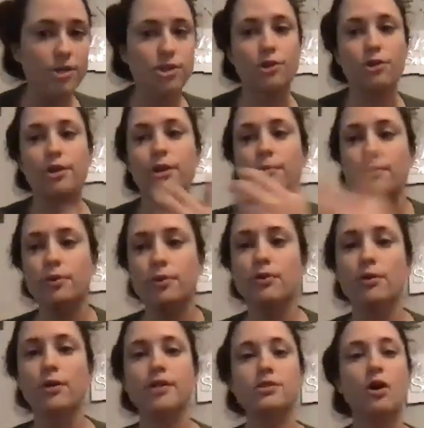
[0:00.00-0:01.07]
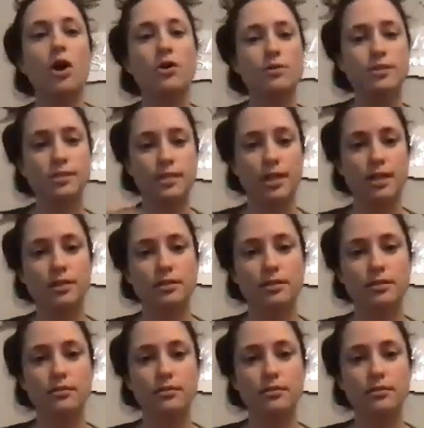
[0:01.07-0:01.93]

and your computer, it's all synced.